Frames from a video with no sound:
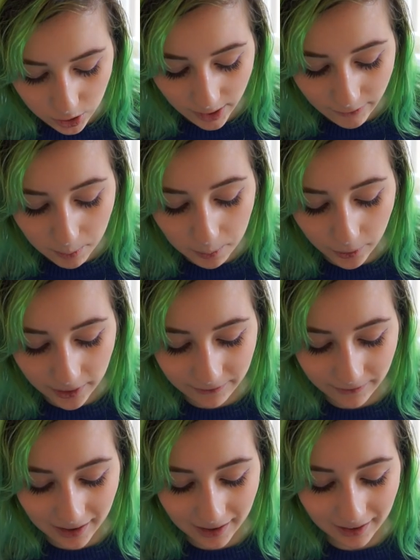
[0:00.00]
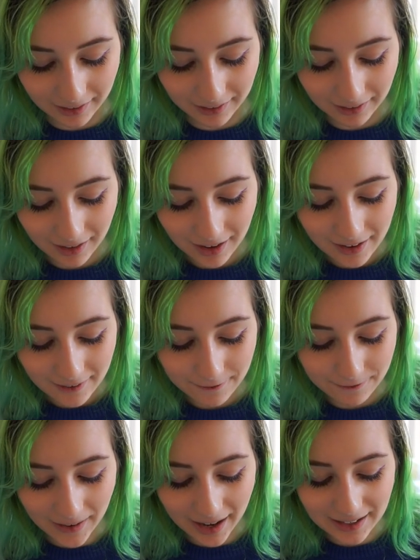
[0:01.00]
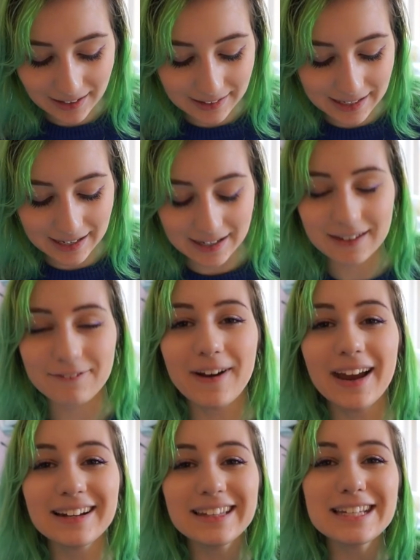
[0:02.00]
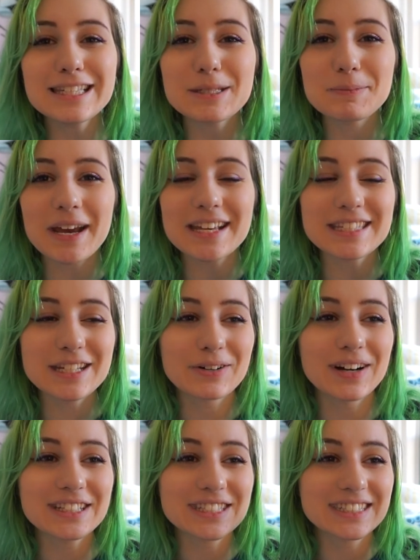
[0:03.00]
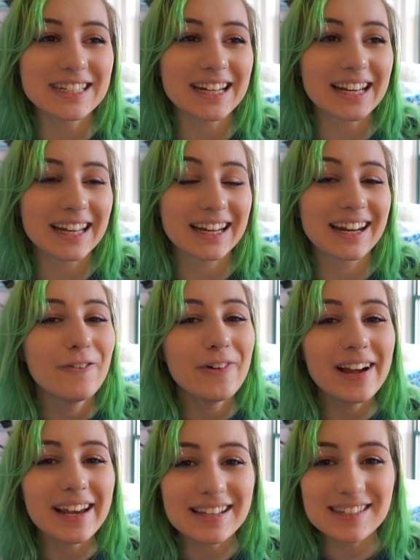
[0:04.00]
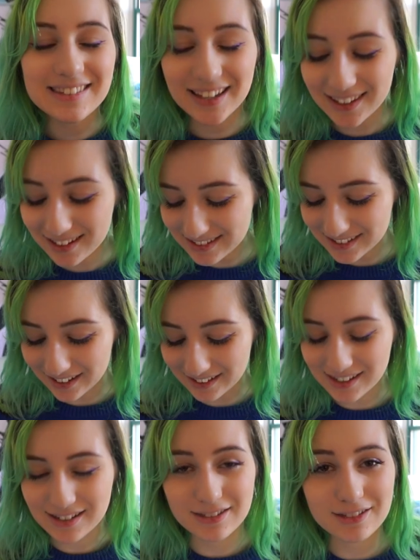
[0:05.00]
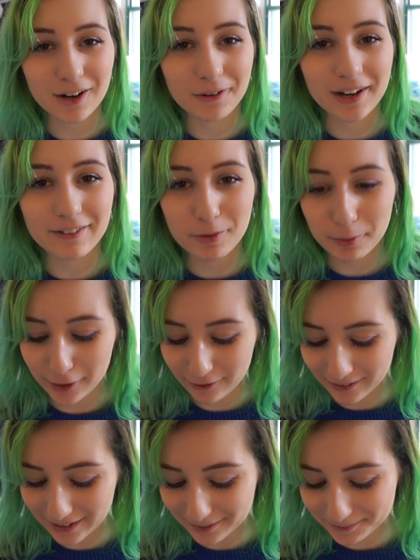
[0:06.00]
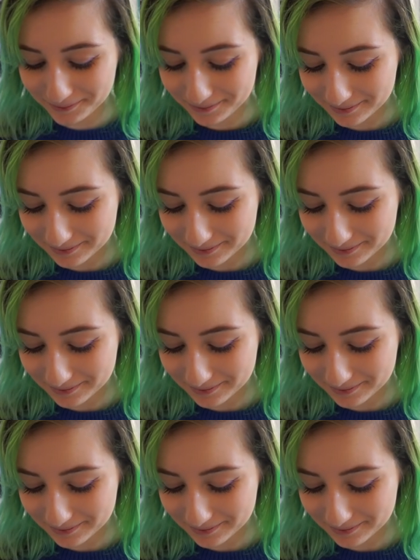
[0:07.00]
Do you have a boyfriend? Finally, finally a spicy question. Well, I guess it's not that exciting because I don't have a boyfriend.